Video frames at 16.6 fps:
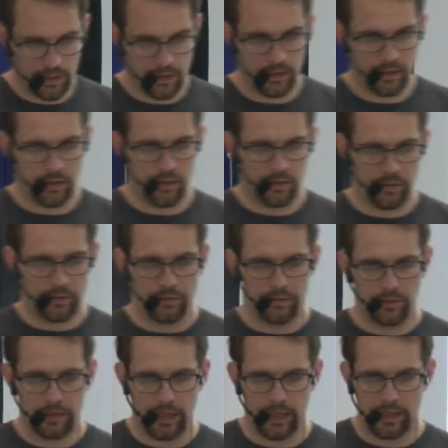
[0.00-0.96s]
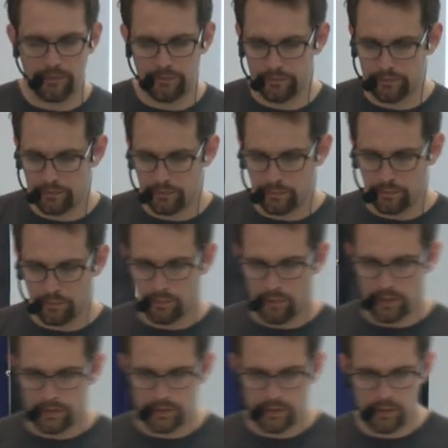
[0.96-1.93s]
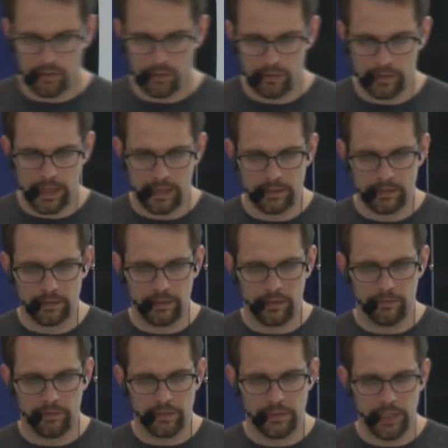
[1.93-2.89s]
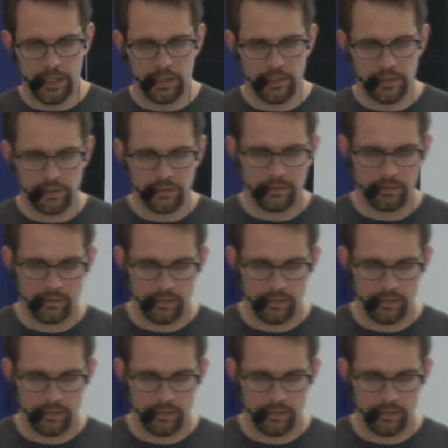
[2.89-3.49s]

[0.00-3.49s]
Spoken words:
you kind of want to know that if you change